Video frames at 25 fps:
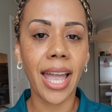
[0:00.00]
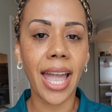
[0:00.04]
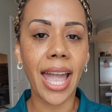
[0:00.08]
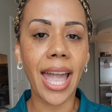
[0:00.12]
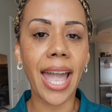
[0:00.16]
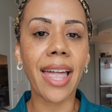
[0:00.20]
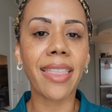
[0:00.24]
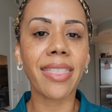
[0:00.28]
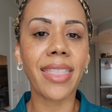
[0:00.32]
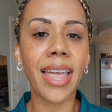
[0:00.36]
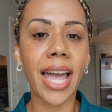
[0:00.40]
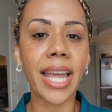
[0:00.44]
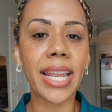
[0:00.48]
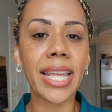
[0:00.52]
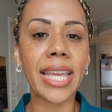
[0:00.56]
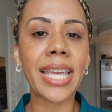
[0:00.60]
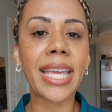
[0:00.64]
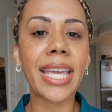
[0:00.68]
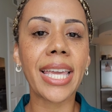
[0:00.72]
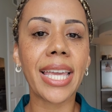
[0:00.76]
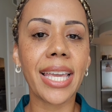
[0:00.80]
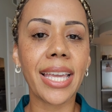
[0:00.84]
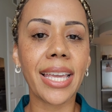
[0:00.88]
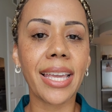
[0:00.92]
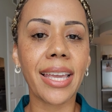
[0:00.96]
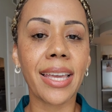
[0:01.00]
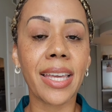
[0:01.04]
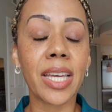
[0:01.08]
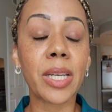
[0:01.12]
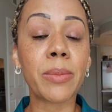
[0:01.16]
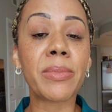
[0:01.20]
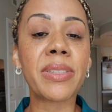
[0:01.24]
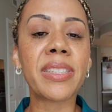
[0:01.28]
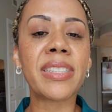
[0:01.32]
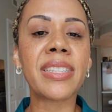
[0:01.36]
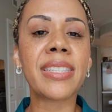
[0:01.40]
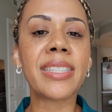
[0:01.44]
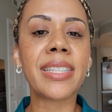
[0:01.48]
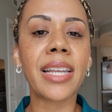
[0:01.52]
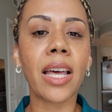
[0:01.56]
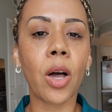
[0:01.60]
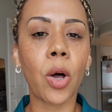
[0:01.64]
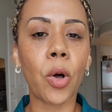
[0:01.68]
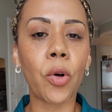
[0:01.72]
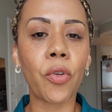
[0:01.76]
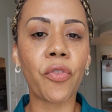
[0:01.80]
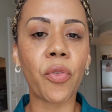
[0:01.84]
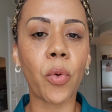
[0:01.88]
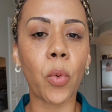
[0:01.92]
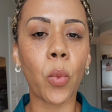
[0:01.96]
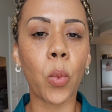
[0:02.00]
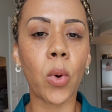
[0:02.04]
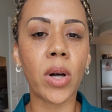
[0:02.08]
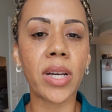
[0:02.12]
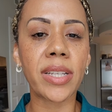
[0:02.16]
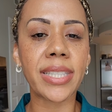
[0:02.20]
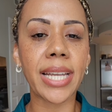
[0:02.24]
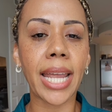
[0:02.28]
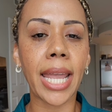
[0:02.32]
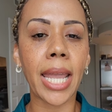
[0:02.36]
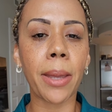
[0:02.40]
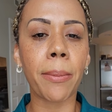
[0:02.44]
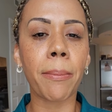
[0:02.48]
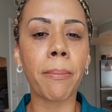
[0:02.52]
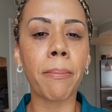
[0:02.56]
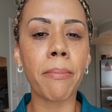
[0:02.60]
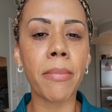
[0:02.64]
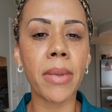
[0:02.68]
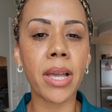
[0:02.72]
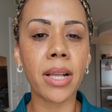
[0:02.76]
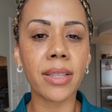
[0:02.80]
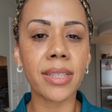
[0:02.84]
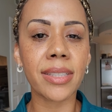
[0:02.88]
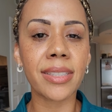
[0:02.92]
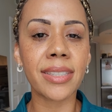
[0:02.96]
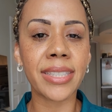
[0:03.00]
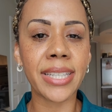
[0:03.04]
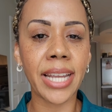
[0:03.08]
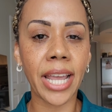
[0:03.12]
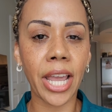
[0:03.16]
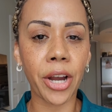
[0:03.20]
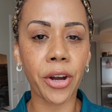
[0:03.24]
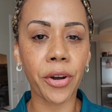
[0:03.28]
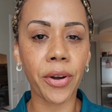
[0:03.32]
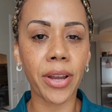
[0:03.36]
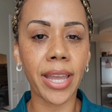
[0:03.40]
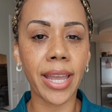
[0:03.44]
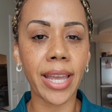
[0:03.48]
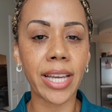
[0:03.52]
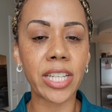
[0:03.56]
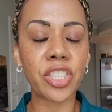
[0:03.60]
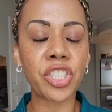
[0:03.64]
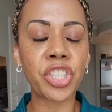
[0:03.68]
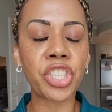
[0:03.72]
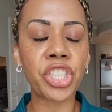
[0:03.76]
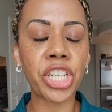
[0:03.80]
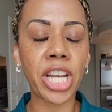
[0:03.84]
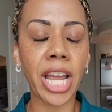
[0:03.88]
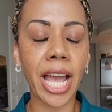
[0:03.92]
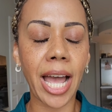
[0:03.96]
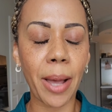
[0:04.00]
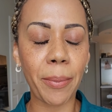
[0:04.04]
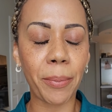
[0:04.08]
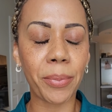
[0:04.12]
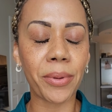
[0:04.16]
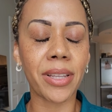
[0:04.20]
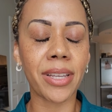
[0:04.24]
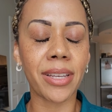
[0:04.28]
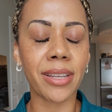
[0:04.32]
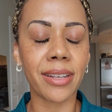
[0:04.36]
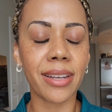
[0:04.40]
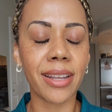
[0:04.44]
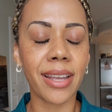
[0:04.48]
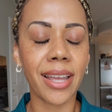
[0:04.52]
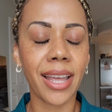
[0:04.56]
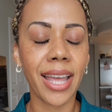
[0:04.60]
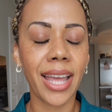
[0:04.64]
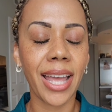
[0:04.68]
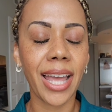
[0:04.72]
and that he himself was a military chaplain.